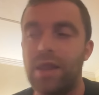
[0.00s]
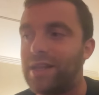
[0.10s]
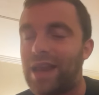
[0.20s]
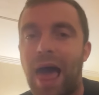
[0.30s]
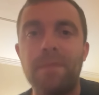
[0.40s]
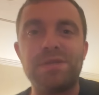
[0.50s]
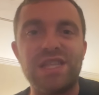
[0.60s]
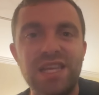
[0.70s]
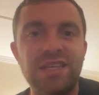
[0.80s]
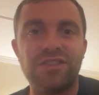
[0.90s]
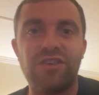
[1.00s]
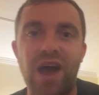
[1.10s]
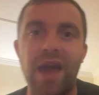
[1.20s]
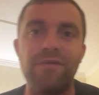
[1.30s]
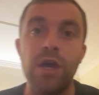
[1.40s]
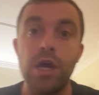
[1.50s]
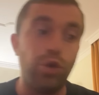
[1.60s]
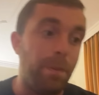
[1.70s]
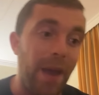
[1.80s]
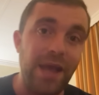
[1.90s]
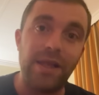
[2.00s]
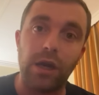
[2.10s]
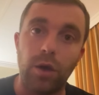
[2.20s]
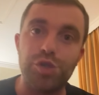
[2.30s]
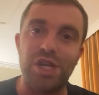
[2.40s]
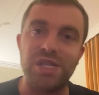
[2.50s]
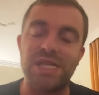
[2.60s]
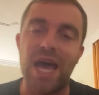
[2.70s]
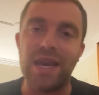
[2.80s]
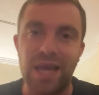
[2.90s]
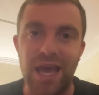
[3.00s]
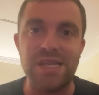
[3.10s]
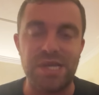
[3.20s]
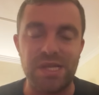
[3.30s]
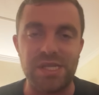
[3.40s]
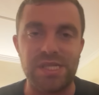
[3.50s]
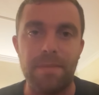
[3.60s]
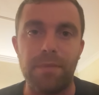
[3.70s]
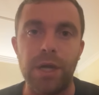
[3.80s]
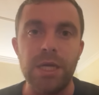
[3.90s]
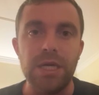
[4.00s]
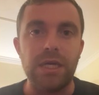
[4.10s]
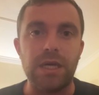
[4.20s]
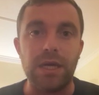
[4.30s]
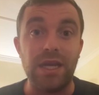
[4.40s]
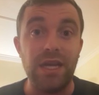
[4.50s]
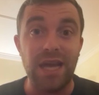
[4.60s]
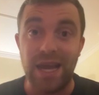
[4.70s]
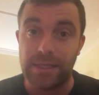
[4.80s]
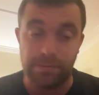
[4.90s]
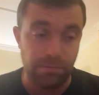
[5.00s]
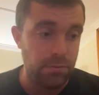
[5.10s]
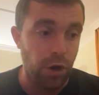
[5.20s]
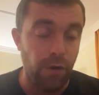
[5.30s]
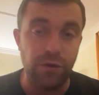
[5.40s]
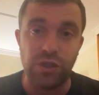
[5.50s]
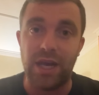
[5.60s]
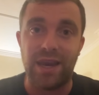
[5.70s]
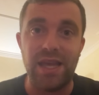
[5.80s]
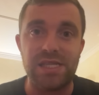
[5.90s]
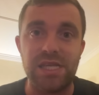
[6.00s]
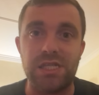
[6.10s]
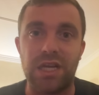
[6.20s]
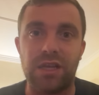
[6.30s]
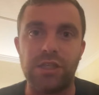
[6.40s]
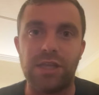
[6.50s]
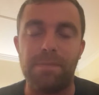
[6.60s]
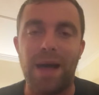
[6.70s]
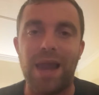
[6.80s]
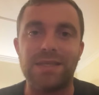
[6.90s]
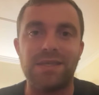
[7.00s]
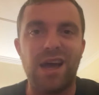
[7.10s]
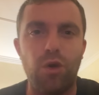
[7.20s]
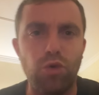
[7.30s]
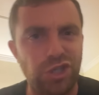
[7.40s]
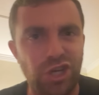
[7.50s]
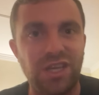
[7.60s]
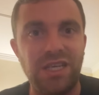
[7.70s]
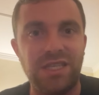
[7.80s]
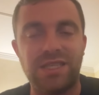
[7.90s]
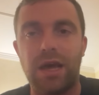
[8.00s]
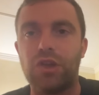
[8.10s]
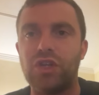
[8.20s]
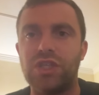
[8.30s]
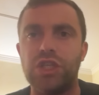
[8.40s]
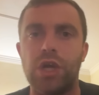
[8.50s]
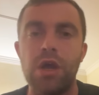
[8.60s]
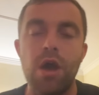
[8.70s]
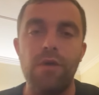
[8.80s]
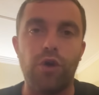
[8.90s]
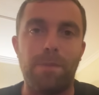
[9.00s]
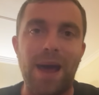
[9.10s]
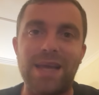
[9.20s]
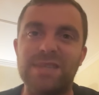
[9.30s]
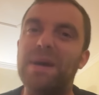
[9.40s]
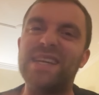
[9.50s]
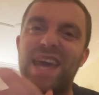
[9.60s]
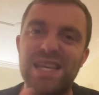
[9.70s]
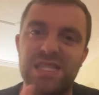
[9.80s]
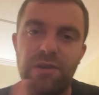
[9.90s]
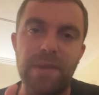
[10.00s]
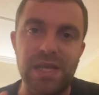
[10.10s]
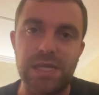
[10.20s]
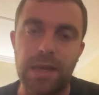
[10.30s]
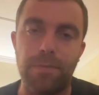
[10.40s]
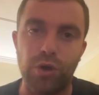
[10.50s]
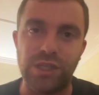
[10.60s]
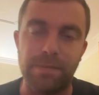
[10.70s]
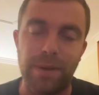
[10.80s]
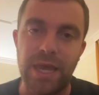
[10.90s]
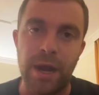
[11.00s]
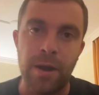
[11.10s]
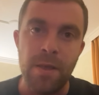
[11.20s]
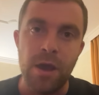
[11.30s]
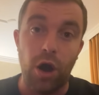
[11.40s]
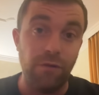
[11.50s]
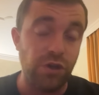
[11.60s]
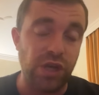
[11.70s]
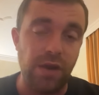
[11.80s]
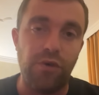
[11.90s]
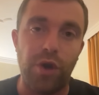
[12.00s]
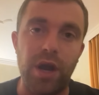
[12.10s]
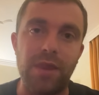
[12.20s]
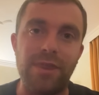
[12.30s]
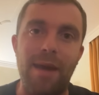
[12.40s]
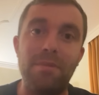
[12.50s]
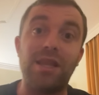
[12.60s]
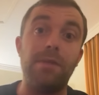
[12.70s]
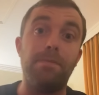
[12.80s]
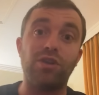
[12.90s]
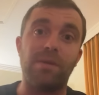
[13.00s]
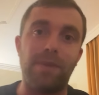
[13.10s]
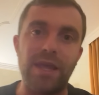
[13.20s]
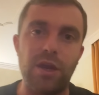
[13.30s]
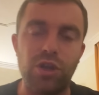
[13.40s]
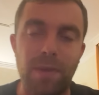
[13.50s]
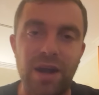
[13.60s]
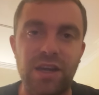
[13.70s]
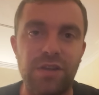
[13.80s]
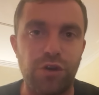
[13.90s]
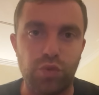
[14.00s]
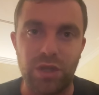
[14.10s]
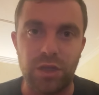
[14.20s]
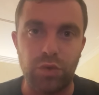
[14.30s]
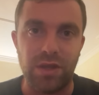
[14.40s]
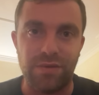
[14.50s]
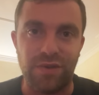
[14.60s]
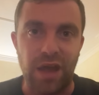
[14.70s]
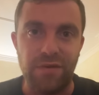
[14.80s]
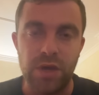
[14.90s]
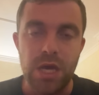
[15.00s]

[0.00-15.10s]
that clubs didn't arrive to pay the close and sign is in the summer." He had obviously a great season at Crystal Palace, and now was not an easy start of the season for Palace, but Eze remains an important player, obviously, for them, and an important player on the market for 2025.